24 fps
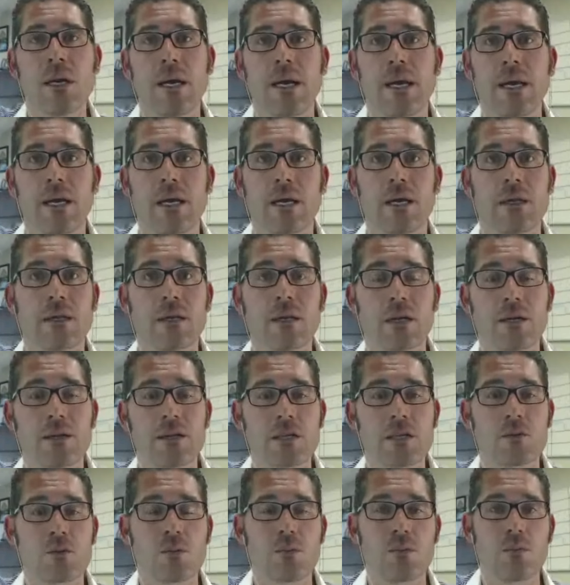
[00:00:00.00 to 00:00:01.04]
And uh,
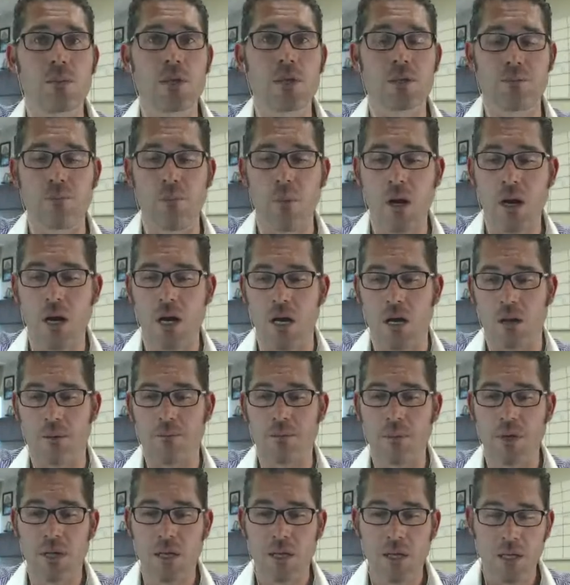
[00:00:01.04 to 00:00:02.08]
this this
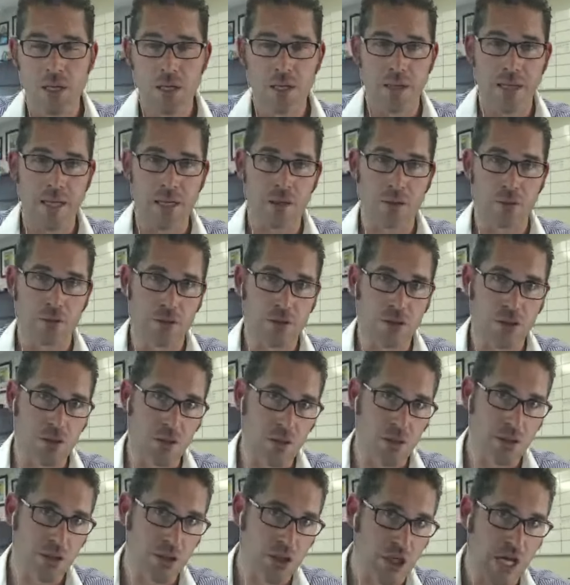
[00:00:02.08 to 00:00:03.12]
mom like
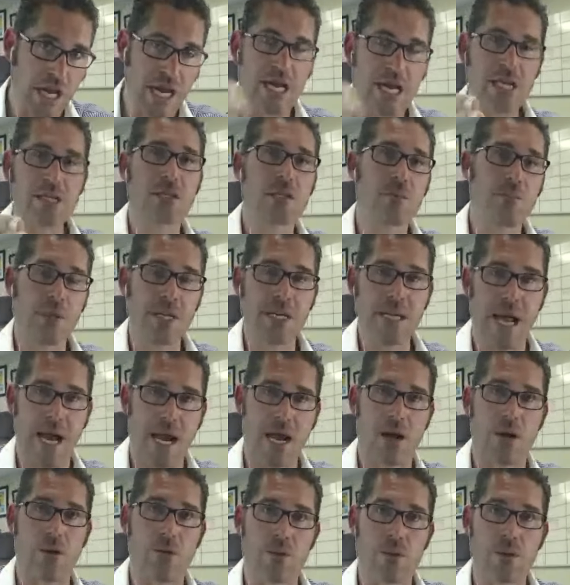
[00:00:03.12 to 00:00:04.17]
chases me
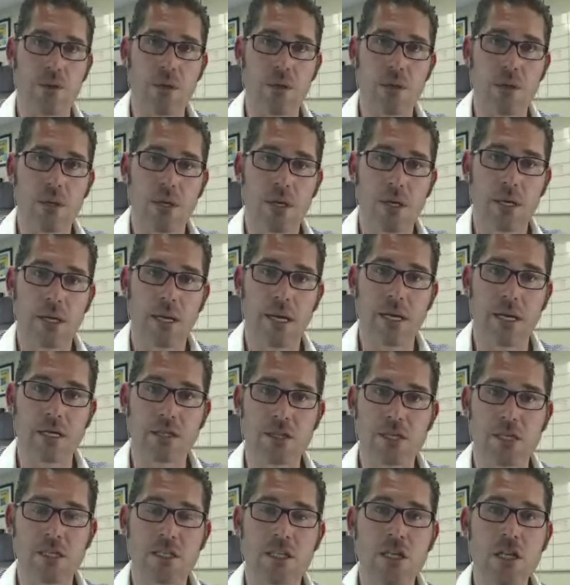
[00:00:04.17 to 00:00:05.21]
down, and
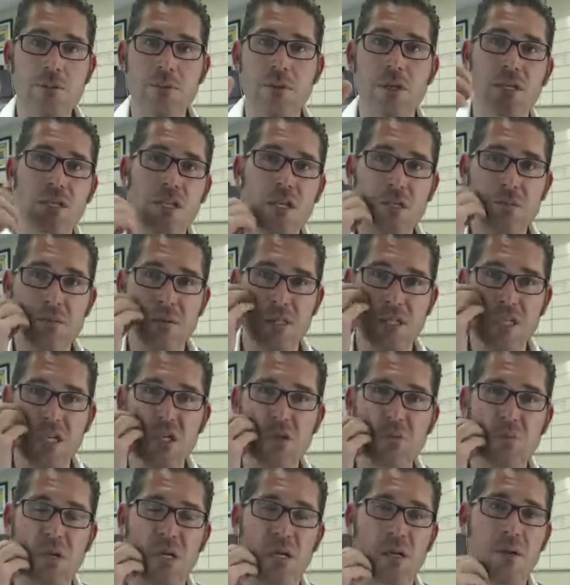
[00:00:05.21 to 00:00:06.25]
she's like, "Excuse me, excuse me,
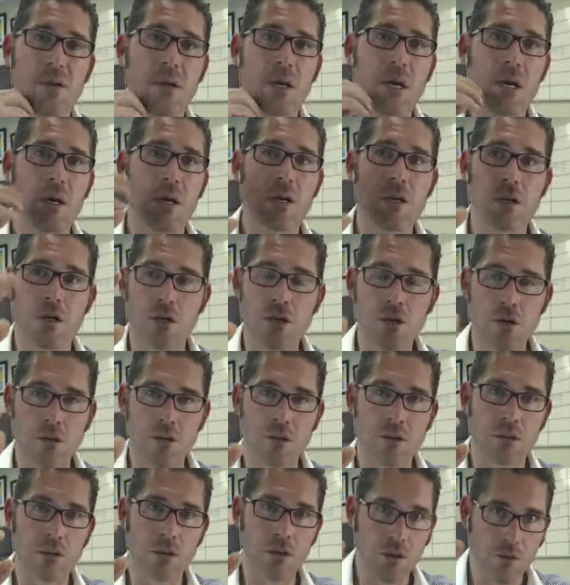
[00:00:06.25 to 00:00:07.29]
excuse me.
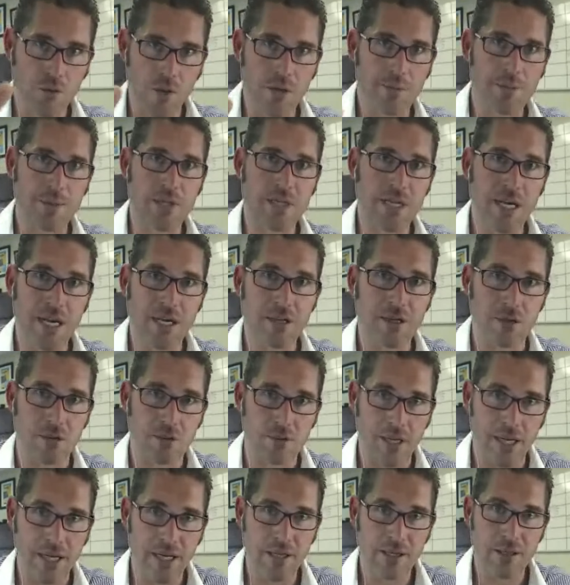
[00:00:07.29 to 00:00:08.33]
You're you're Greg McDaniel,
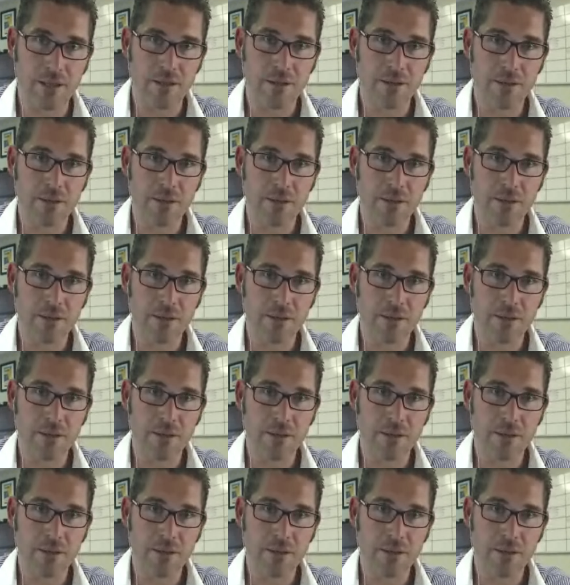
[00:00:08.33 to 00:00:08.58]
right?"